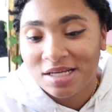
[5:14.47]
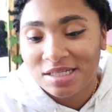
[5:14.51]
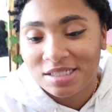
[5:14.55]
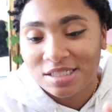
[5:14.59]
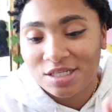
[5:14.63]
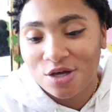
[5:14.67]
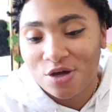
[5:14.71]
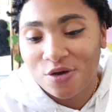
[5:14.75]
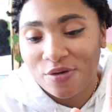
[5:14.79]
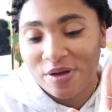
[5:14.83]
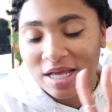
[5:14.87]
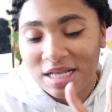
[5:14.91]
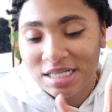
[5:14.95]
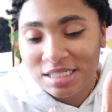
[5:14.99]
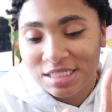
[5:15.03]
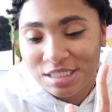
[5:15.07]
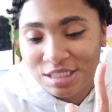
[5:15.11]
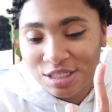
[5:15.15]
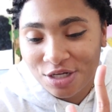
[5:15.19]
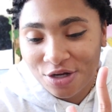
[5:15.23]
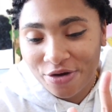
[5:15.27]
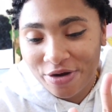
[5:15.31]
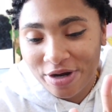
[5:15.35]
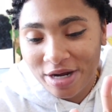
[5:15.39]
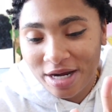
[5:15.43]
So
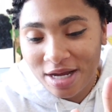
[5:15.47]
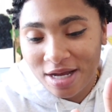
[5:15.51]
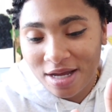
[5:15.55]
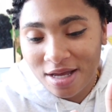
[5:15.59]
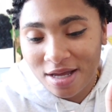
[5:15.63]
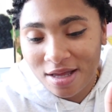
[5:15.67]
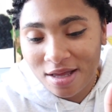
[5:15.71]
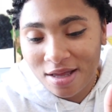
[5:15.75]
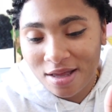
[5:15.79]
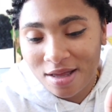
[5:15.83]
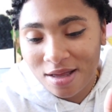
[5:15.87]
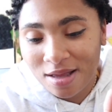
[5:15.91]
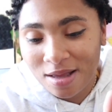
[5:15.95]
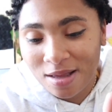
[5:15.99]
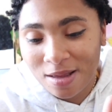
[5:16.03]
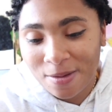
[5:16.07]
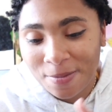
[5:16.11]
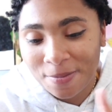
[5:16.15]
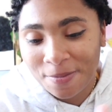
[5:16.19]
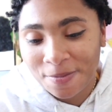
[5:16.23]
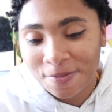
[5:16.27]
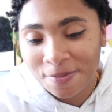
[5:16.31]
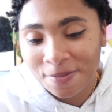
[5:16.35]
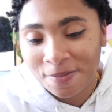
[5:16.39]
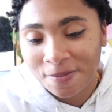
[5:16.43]

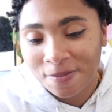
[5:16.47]
Instagram,